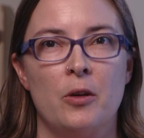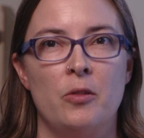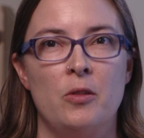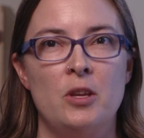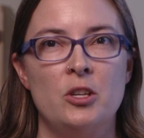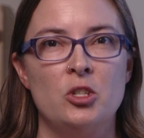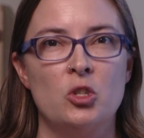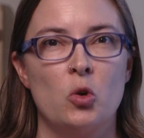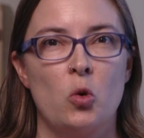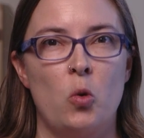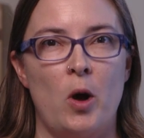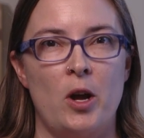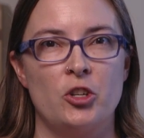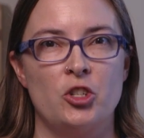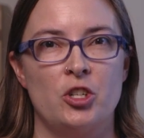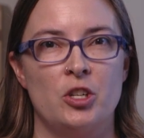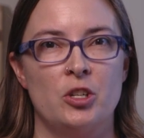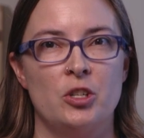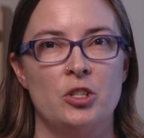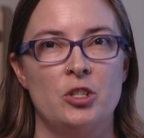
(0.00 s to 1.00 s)
These
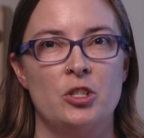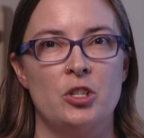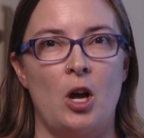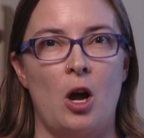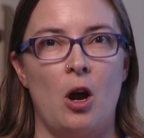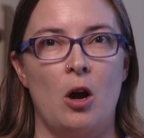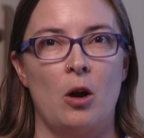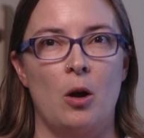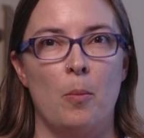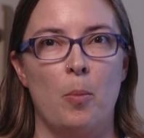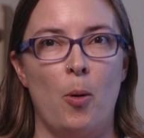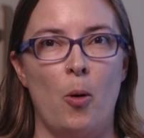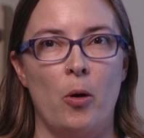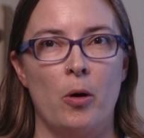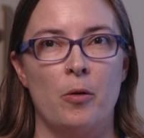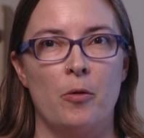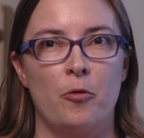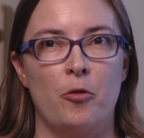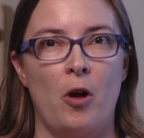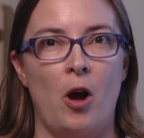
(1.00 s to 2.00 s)
questions are
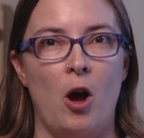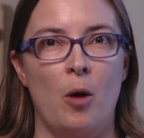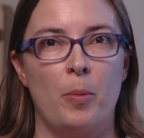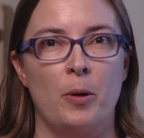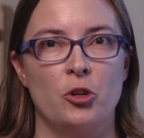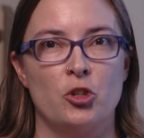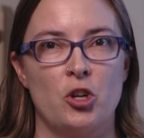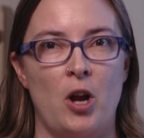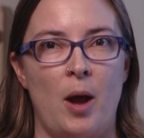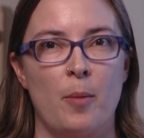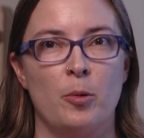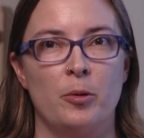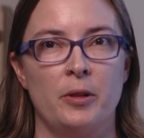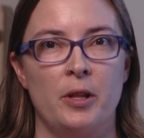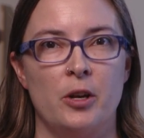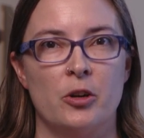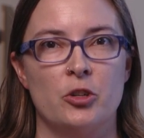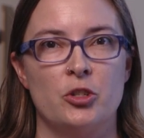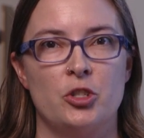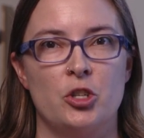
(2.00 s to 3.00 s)
important for helping tribal
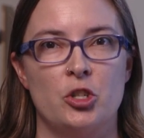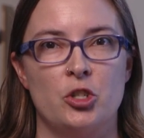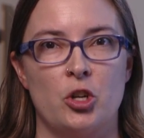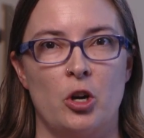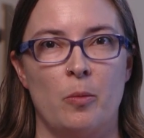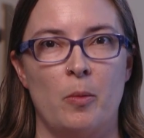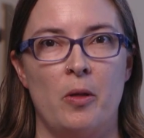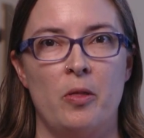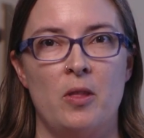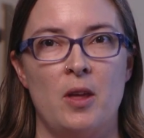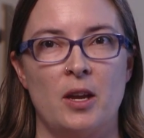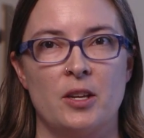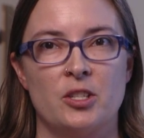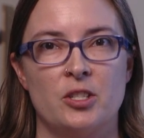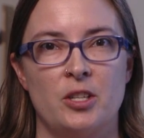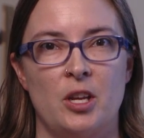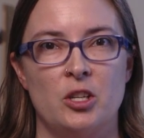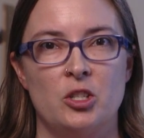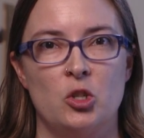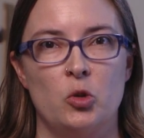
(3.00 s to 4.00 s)
leaders determine the extent